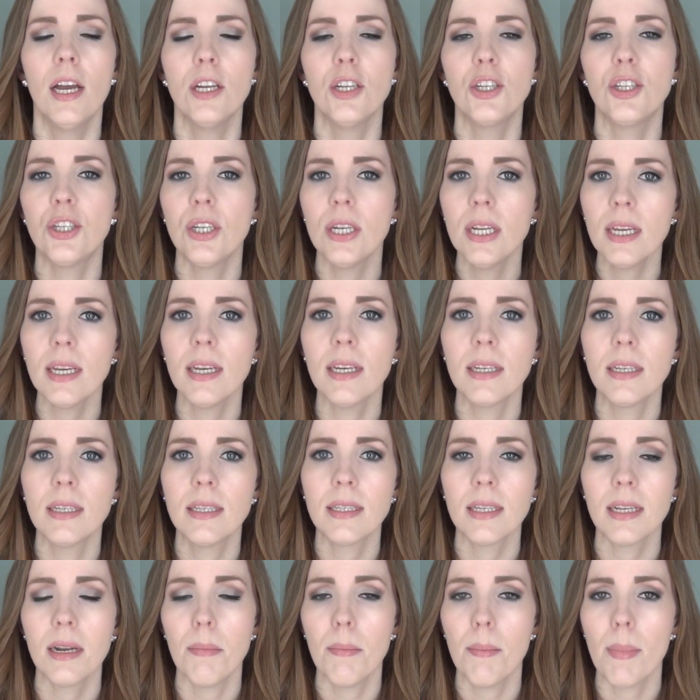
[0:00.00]
She
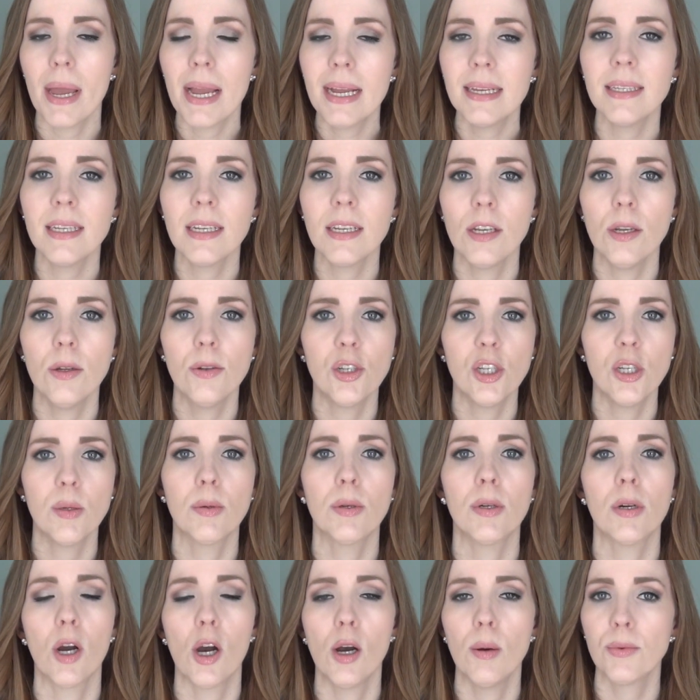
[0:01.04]
is an amazing
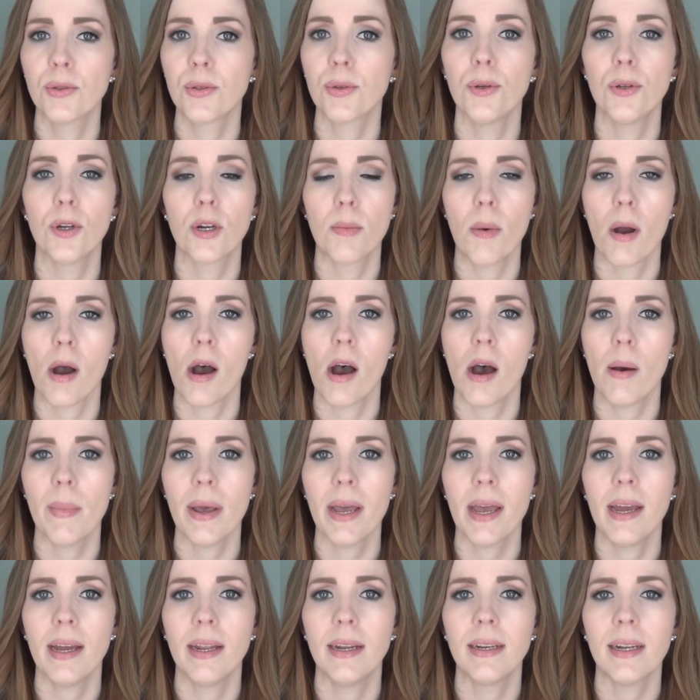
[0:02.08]
YouTuber, homeschooler mom,
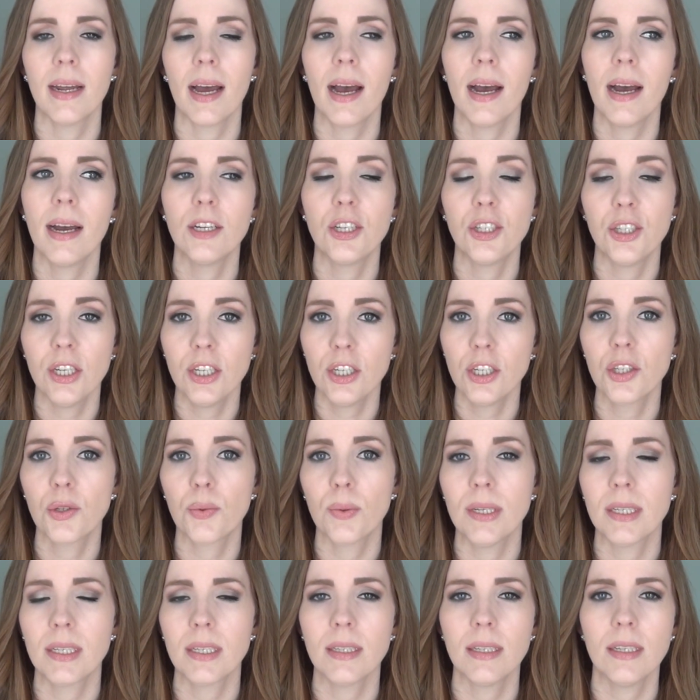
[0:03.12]
and she
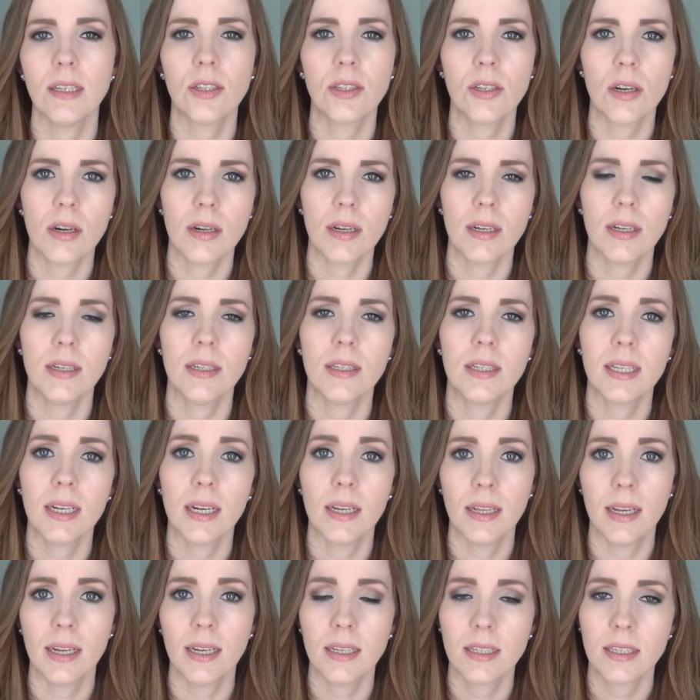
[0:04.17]
just recently started
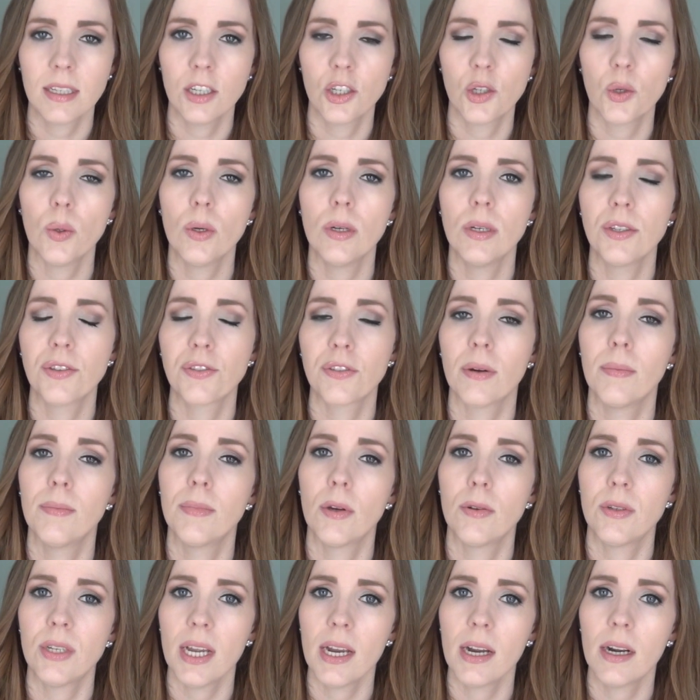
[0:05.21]
selling essential oils from
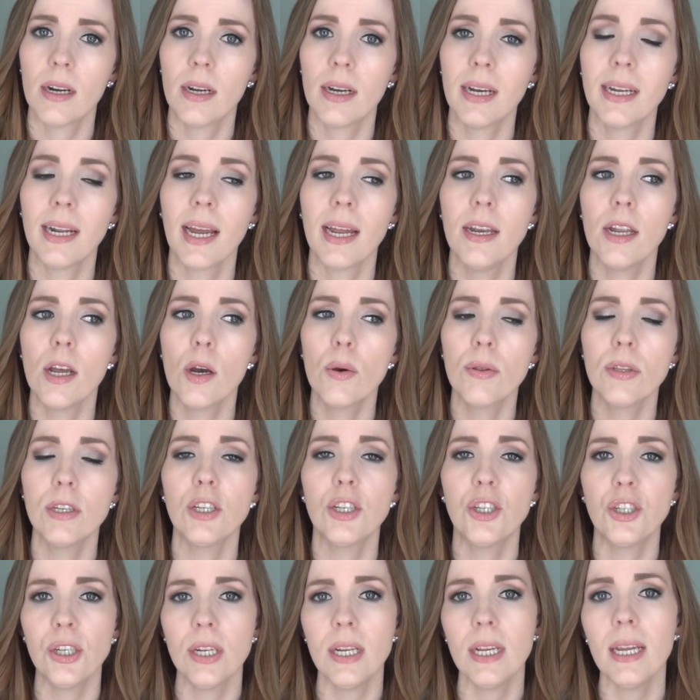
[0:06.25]
doTERRA. And I know that
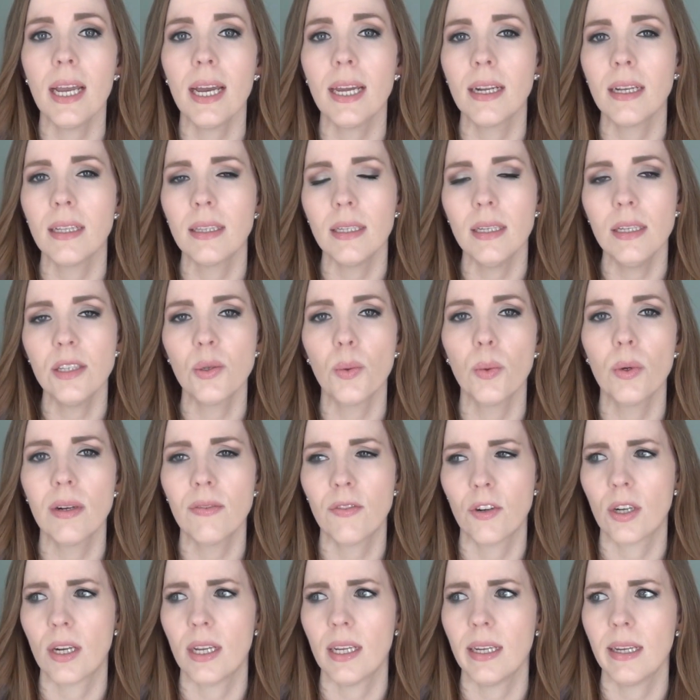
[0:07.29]
she and at least one
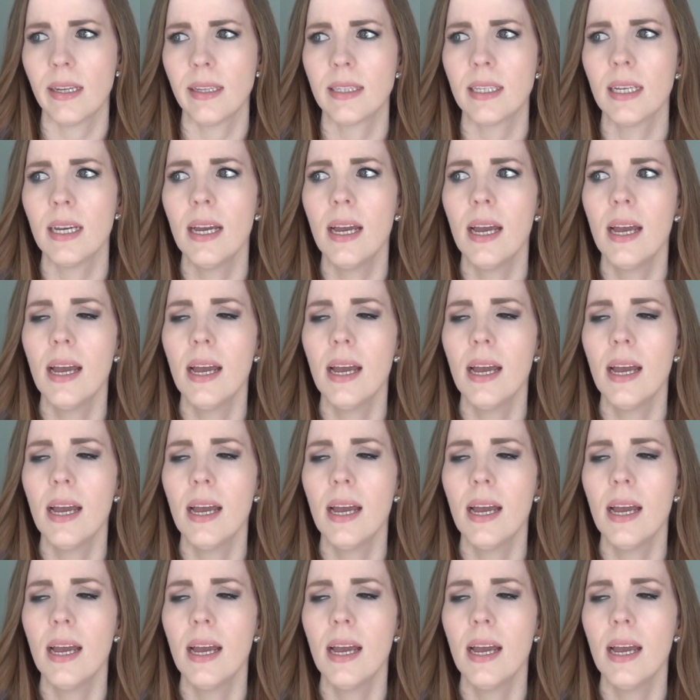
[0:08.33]
of her kids